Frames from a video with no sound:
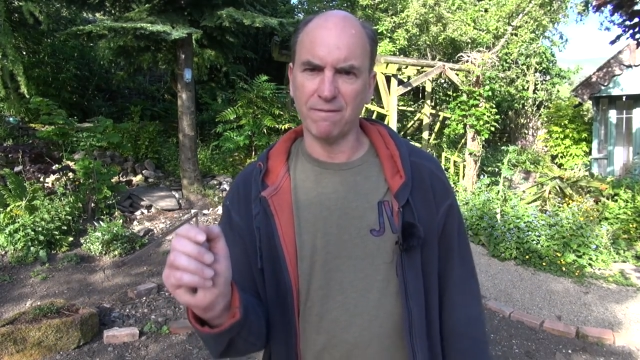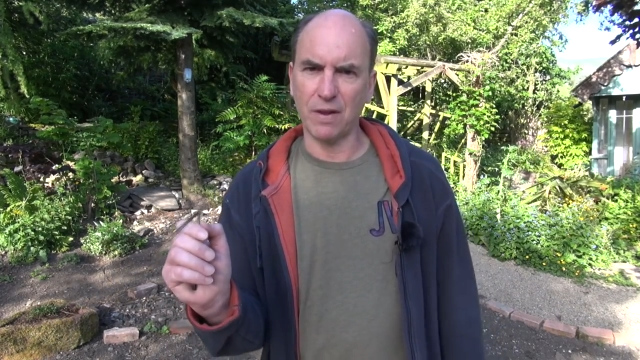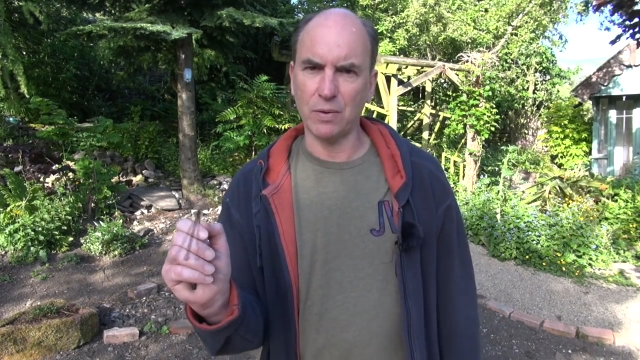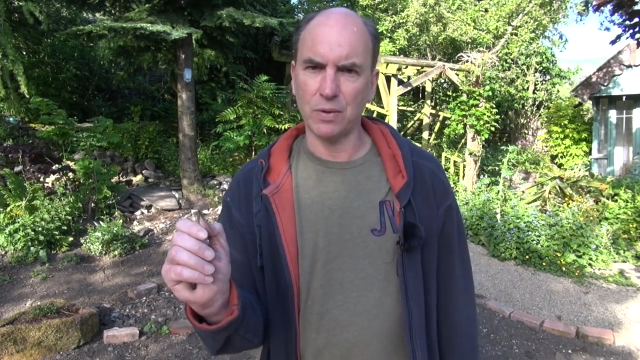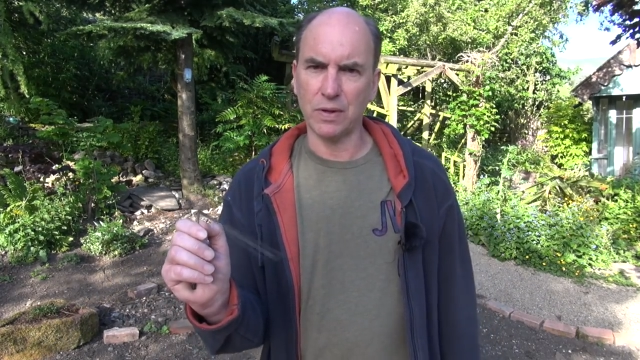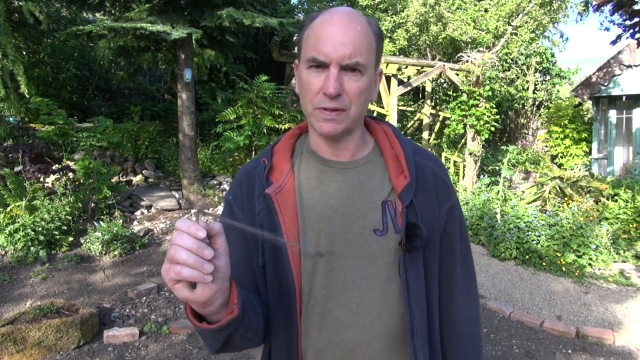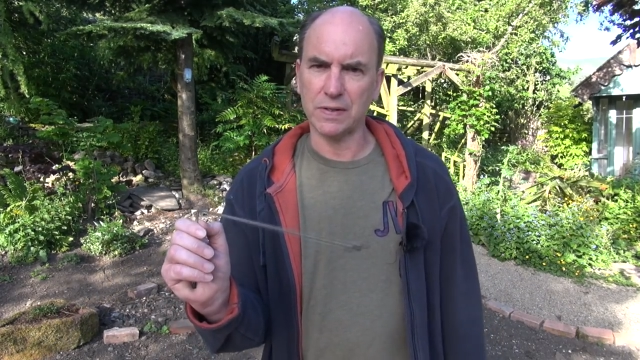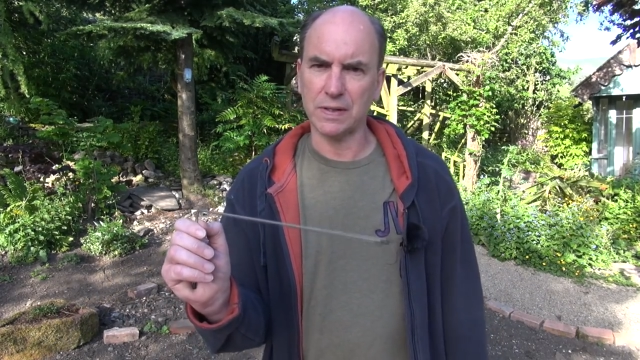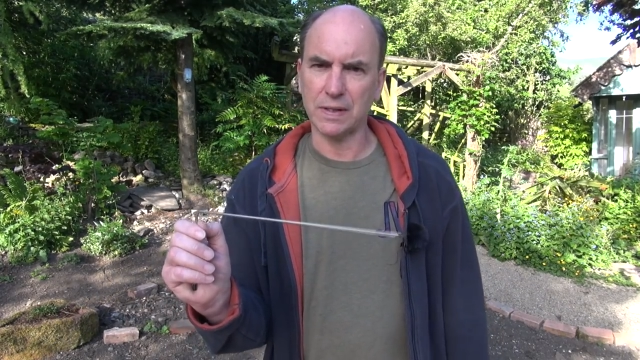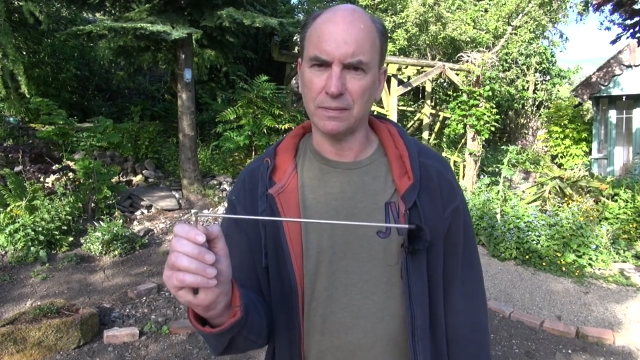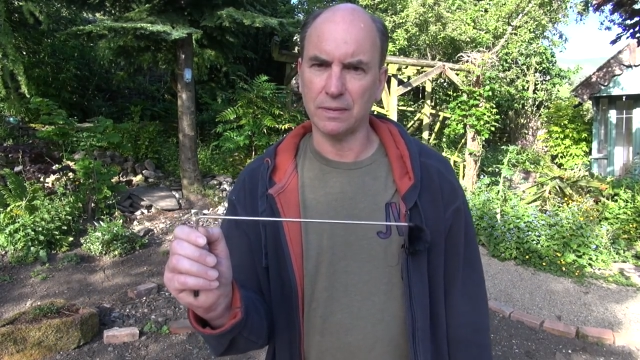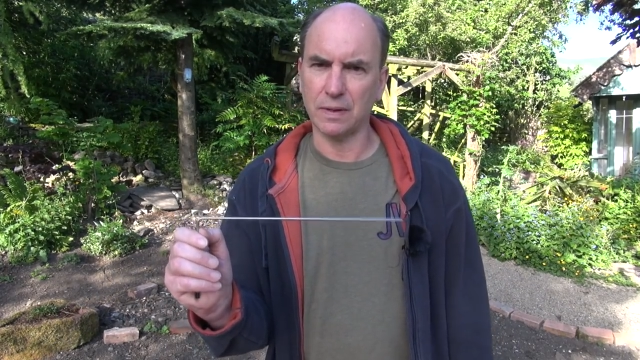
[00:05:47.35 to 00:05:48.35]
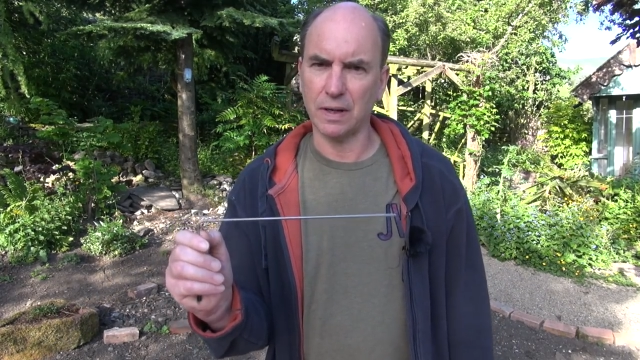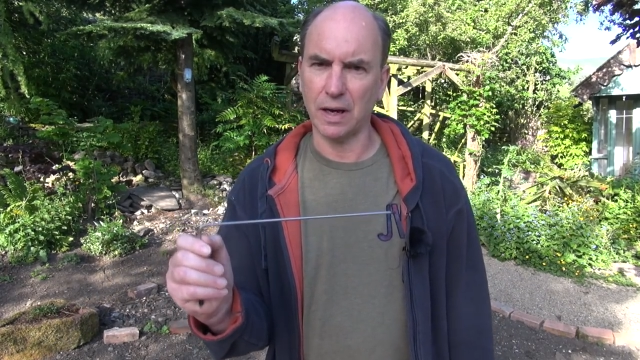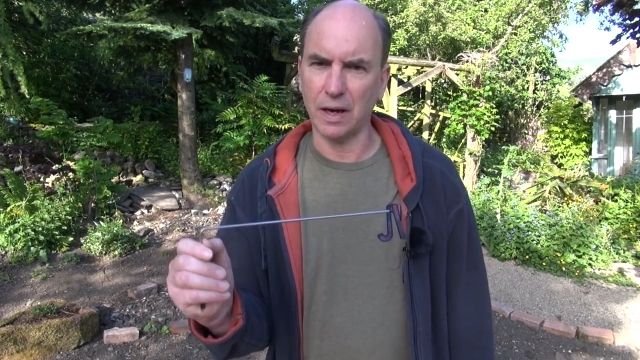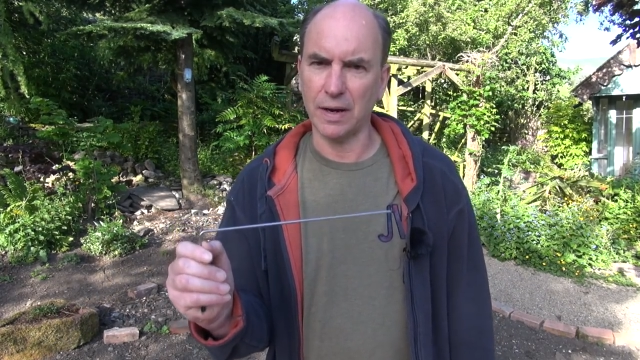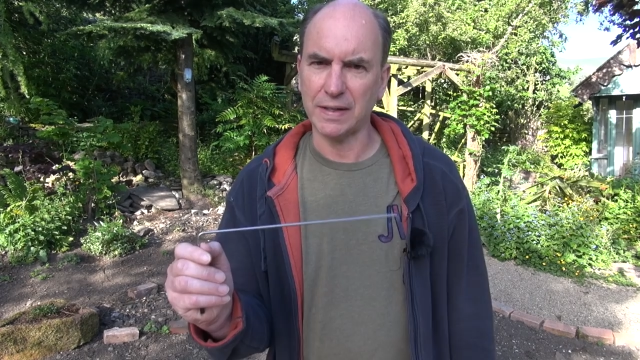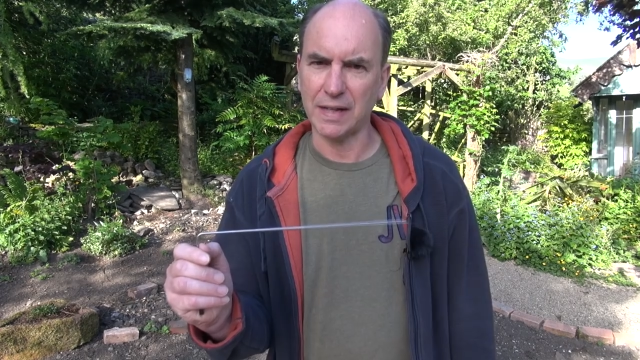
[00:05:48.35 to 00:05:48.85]
focused,
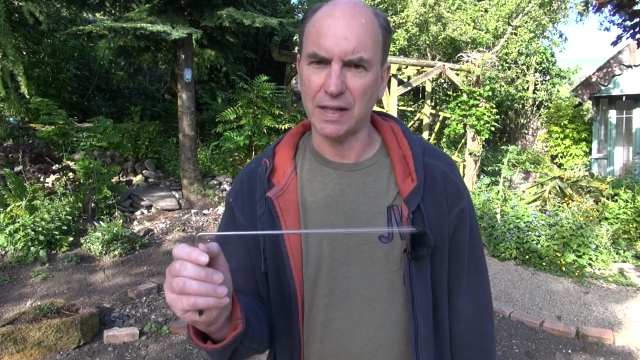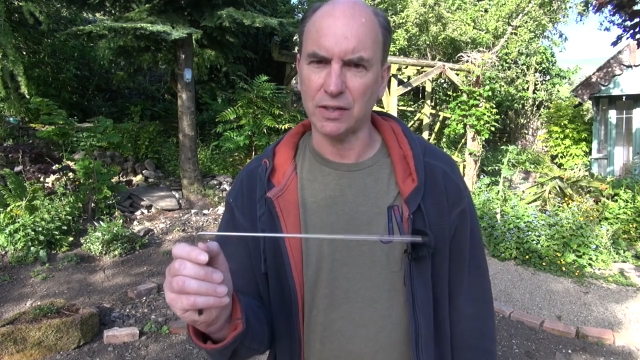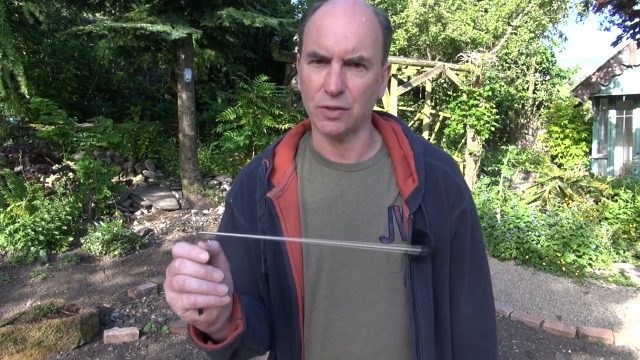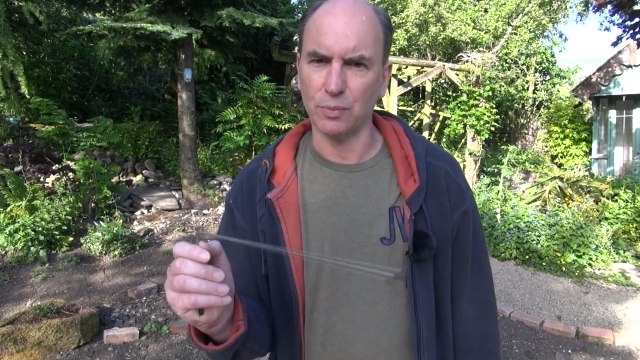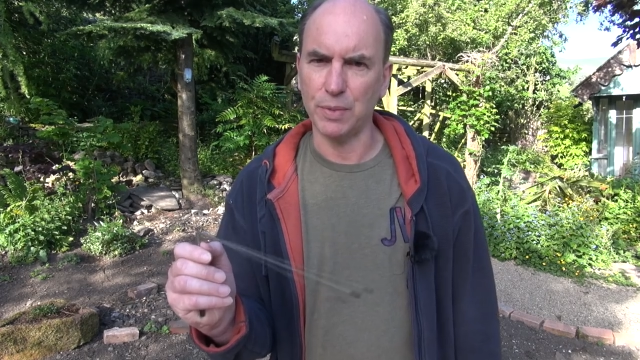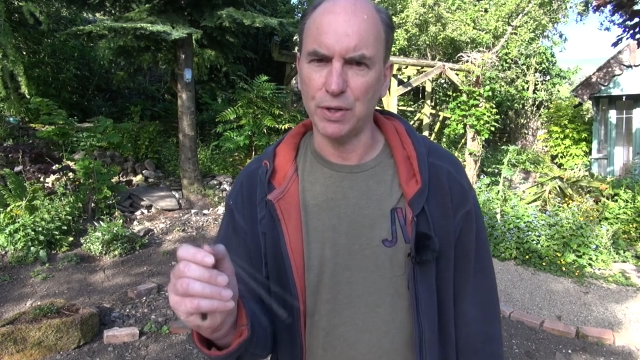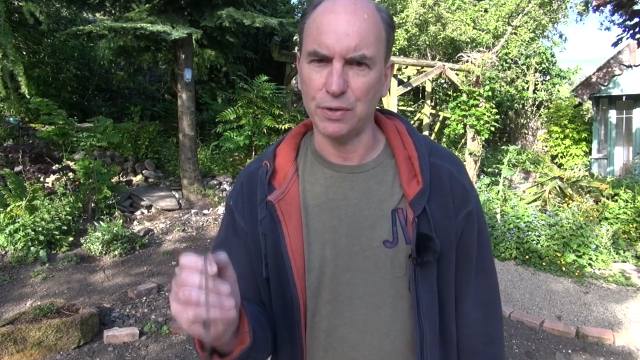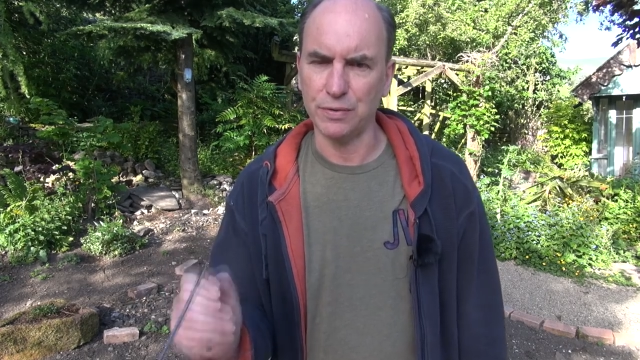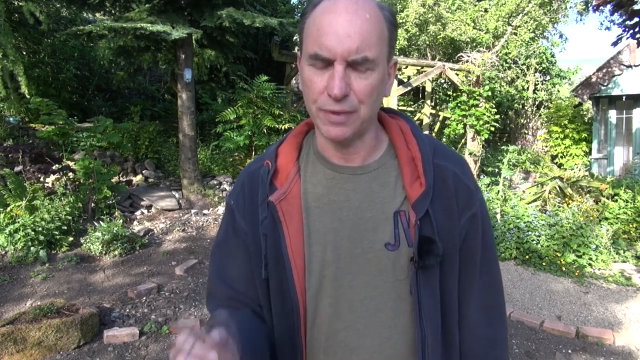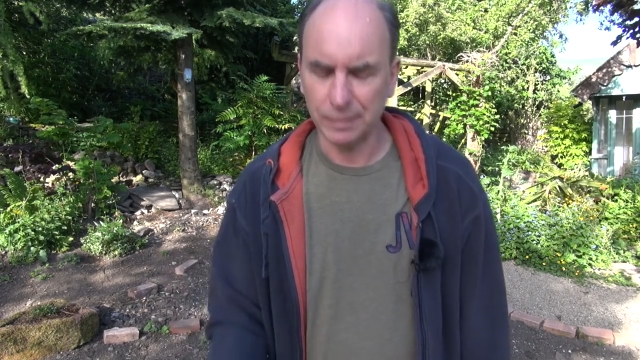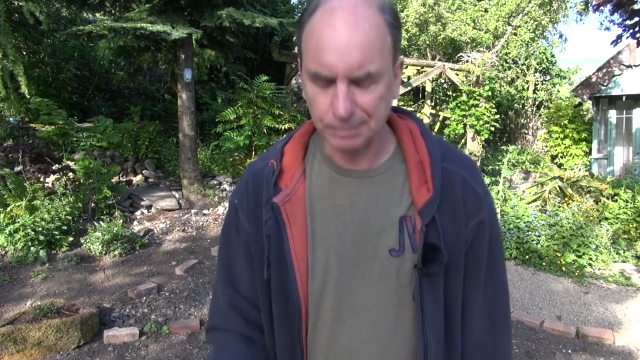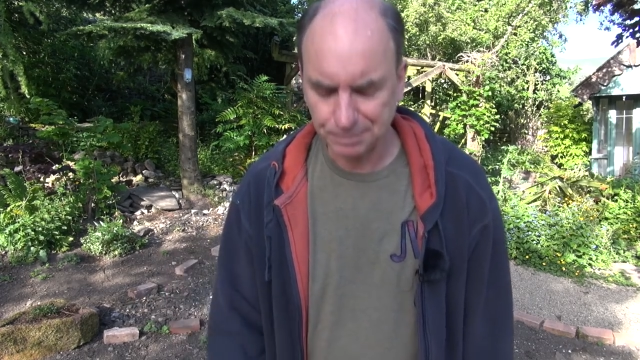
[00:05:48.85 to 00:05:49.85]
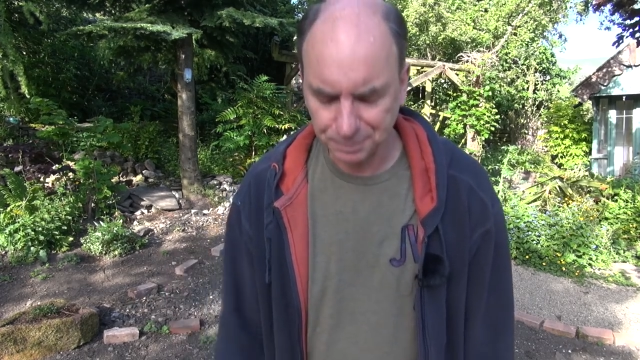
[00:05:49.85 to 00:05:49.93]
uh, intentional move.